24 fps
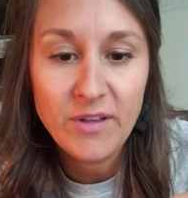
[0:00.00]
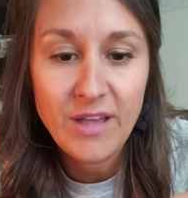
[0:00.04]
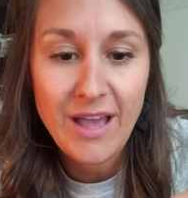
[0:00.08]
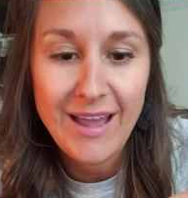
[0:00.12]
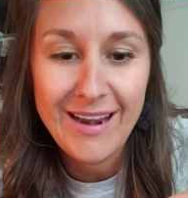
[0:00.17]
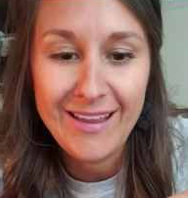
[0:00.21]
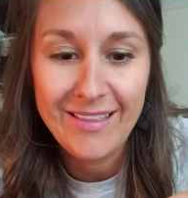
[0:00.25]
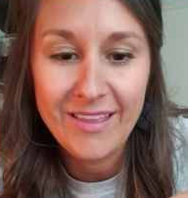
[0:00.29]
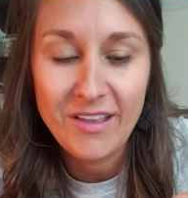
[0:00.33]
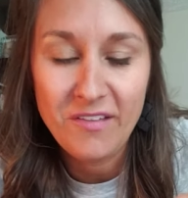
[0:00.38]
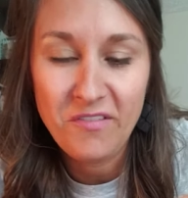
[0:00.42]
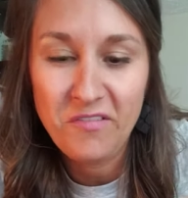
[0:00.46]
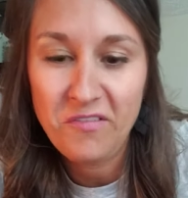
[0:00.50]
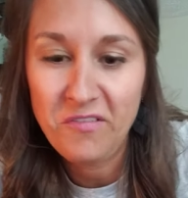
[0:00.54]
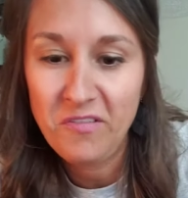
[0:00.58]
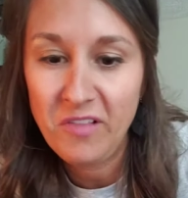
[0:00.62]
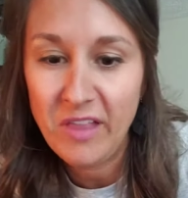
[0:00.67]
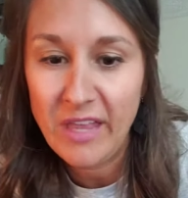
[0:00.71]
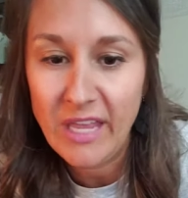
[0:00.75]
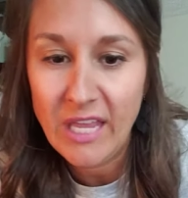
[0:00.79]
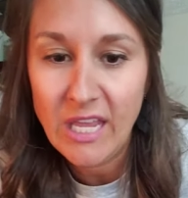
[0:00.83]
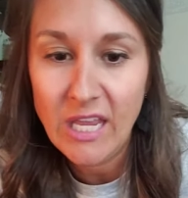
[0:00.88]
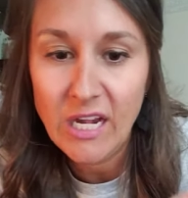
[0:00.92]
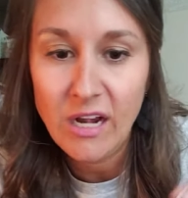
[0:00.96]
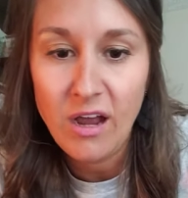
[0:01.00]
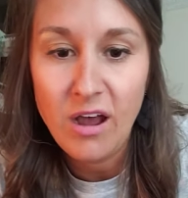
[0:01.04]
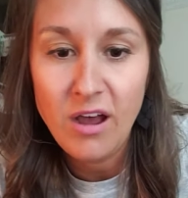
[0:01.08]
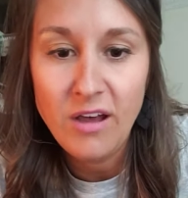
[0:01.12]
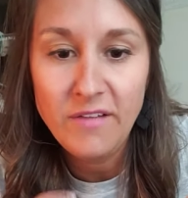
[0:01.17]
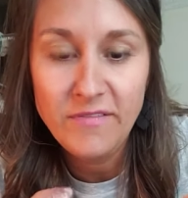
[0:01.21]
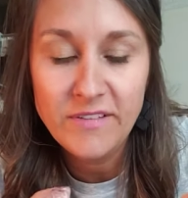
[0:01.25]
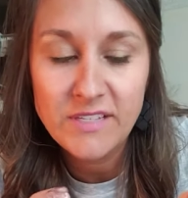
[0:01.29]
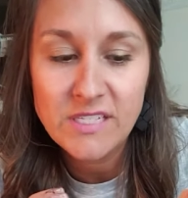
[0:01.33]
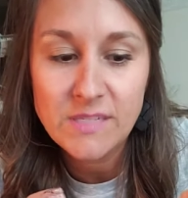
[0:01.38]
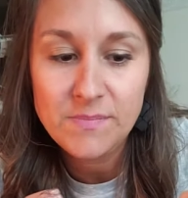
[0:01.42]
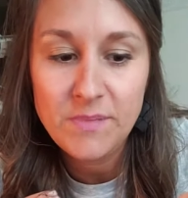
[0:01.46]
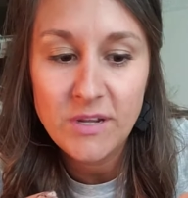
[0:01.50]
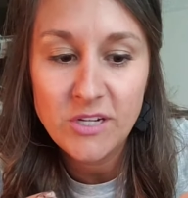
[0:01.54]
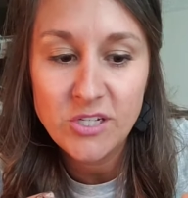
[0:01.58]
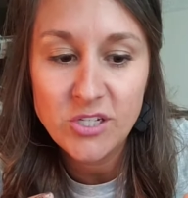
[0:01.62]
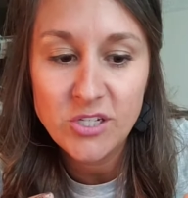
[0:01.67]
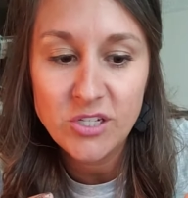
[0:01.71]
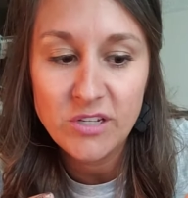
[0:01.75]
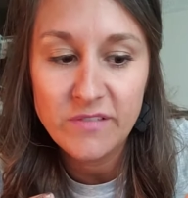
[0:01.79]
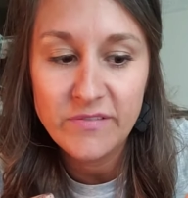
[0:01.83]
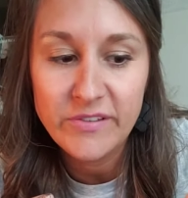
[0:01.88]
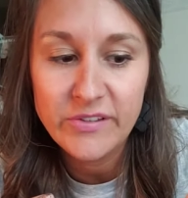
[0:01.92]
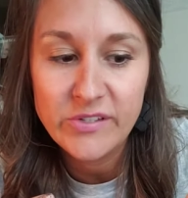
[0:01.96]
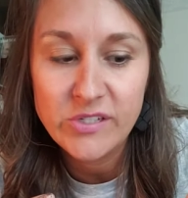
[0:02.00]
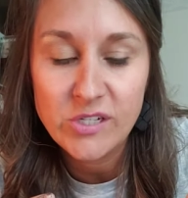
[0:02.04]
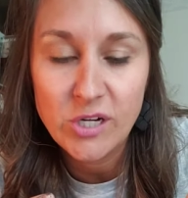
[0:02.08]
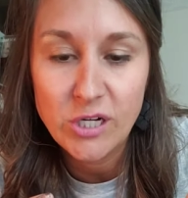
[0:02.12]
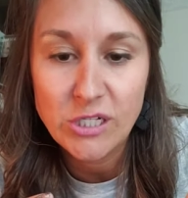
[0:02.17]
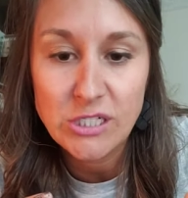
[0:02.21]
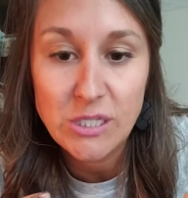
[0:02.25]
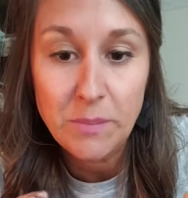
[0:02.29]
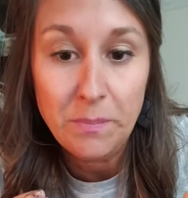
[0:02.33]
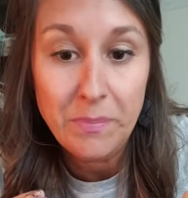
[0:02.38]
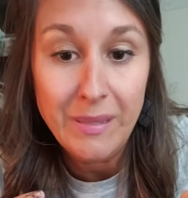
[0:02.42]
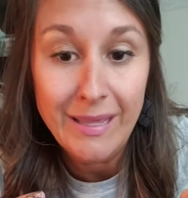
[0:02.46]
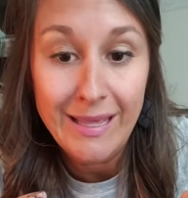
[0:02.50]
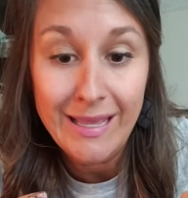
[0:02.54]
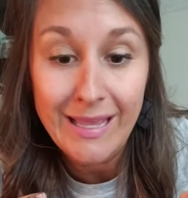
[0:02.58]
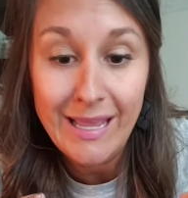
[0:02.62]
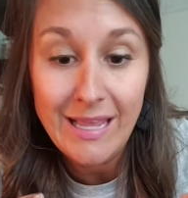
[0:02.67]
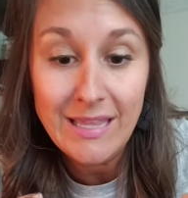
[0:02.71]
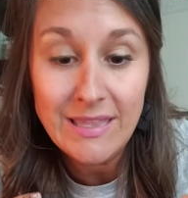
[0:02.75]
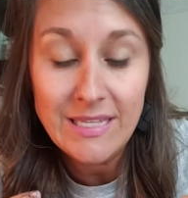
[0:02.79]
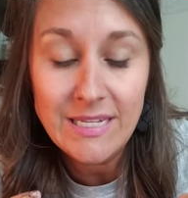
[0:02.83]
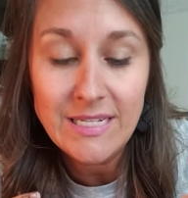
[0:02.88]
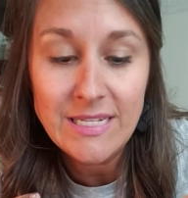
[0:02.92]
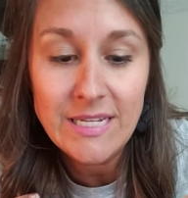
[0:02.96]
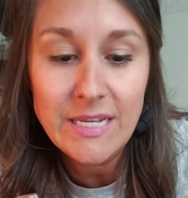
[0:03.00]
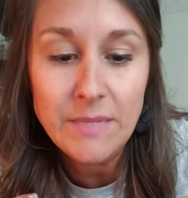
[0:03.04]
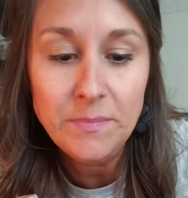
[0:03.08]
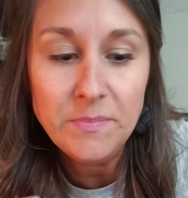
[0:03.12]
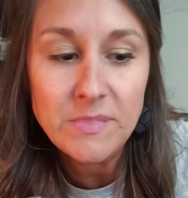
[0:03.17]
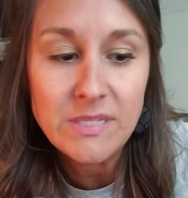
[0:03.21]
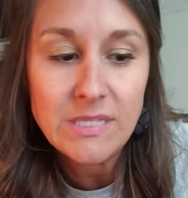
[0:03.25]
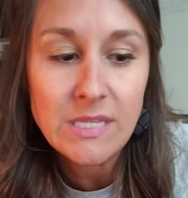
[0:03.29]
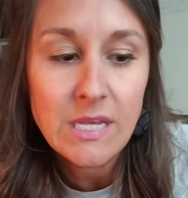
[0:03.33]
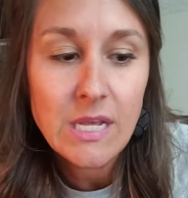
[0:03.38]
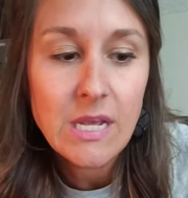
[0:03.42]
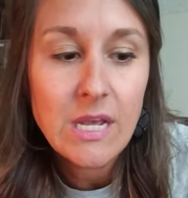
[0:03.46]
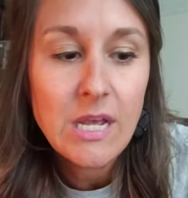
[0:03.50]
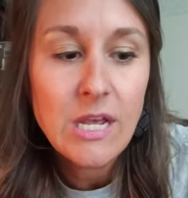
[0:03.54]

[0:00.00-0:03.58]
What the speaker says: kind of like flaking off, especially if you start to pick at the tips.